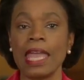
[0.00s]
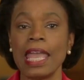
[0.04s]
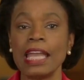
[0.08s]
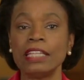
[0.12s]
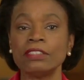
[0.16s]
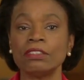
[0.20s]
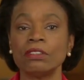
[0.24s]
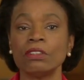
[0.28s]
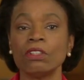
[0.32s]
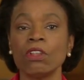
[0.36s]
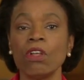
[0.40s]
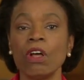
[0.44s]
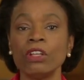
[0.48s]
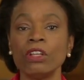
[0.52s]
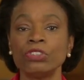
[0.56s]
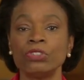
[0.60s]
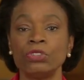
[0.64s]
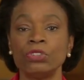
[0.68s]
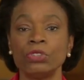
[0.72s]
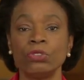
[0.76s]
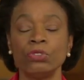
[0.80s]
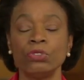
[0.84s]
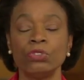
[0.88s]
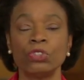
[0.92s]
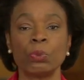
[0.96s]
As law
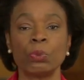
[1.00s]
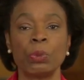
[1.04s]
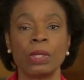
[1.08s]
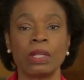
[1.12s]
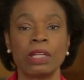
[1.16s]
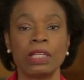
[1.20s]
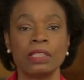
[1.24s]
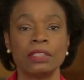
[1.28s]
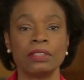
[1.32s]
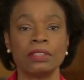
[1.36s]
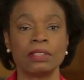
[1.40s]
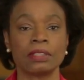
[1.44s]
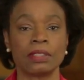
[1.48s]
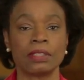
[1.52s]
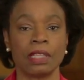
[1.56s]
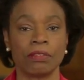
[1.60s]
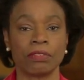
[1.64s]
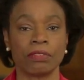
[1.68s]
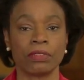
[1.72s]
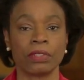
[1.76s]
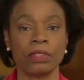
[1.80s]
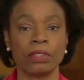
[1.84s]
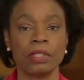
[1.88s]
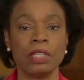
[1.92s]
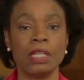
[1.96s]
students quickly
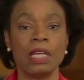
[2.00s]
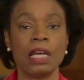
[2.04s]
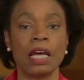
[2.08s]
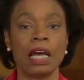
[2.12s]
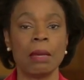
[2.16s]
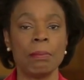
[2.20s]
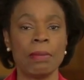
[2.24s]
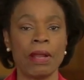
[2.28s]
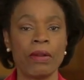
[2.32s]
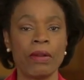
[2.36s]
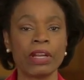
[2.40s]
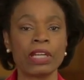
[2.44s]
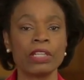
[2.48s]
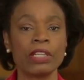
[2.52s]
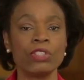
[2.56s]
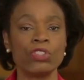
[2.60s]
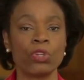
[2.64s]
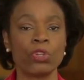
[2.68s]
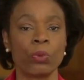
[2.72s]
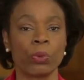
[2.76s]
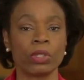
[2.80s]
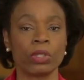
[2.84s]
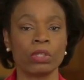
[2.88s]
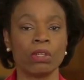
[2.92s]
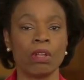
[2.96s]
discover, American
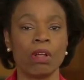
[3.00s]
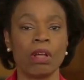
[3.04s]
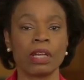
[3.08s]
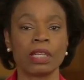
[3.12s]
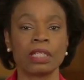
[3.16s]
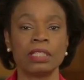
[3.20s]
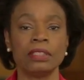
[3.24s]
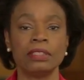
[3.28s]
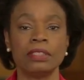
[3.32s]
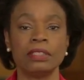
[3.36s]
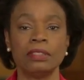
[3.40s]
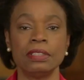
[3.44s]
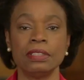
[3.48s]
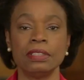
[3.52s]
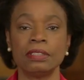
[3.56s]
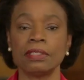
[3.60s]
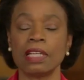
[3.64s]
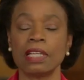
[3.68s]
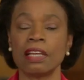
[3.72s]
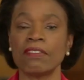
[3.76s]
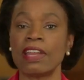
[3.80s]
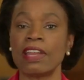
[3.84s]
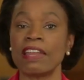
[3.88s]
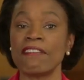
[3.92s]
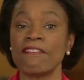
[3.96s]
tort law consists
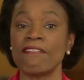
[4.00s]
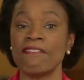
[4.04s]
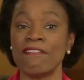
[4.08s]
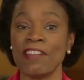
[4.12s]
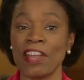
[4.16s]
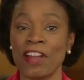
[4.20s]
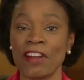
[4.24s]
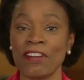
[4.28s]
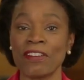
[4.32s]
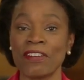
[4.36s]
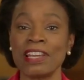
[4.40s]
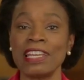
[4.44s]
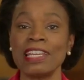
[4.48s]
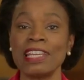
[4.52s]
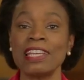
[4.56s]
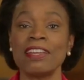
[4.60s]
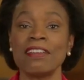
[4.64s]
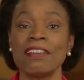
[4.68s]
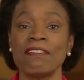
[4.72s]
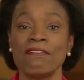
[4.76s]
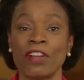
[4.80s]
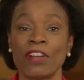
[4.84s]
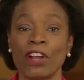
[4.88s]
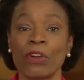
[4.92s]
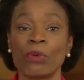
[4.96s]
of a very,
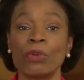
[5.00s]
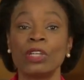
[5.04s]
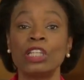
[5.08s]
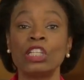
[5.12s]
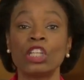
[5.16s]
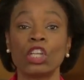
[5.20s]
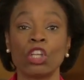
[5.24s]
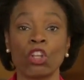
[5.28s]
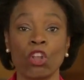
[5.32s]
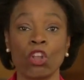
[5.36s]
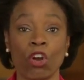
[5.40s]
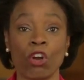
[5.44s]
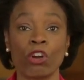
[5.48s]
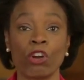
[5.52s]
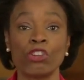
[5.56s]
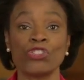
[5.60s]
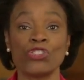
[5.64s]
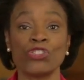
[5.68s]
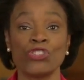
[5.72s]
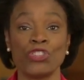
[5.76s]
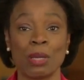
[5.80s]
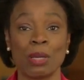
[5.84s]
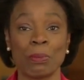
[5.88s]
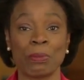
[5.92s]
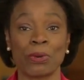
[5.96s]
very
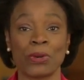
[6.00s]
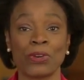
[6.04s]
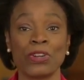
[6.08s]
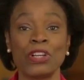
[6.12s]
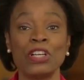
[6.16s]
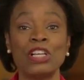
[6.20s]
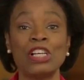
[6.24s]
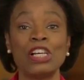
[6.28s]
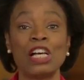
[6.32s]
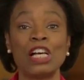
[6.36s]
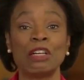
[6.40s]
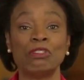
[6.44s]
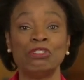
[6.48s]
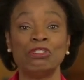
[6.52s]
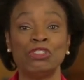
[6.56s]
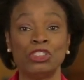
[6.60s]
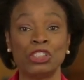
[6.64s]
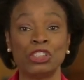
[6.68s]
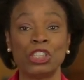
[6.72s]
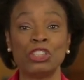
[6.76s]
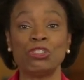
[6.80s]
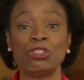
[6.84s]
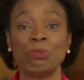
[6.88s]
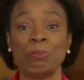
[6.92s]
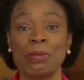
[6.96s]
large number of
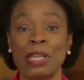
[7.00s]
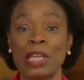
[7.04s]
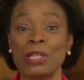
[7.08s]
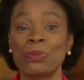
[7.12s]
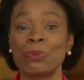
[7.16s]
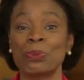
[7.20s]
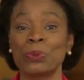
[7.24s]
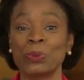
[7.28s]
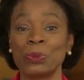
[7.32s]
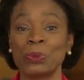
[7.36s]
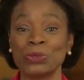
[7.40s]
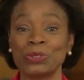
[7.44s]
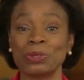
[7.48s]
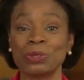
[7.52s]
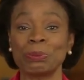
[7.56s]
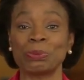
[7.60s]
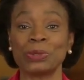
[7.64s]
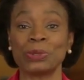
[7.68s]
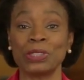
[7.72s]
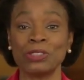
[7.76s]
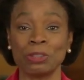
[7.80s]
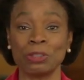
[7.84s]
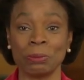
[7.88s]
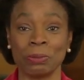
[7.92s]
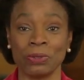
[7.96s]
judge-made rules and
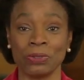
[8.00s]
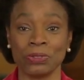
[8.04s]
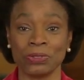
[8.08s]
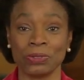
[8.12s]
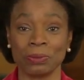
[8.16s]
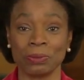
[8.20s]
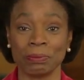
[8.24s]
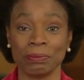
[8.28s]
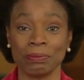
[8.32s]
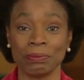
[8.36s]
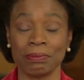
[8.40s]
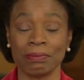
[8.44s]
principles.